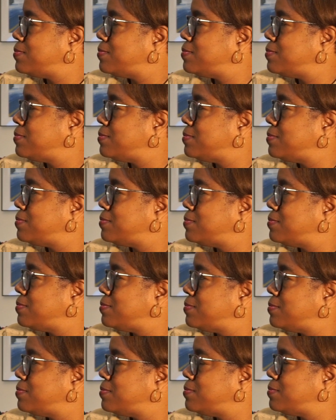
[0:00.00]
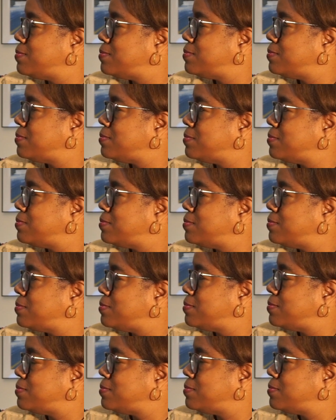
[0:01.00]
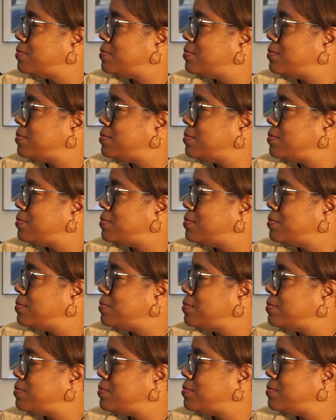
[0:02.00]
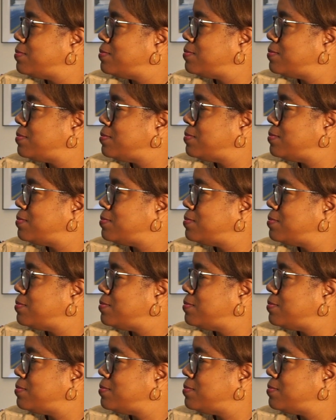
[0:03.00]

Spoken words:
This person isn't speaking.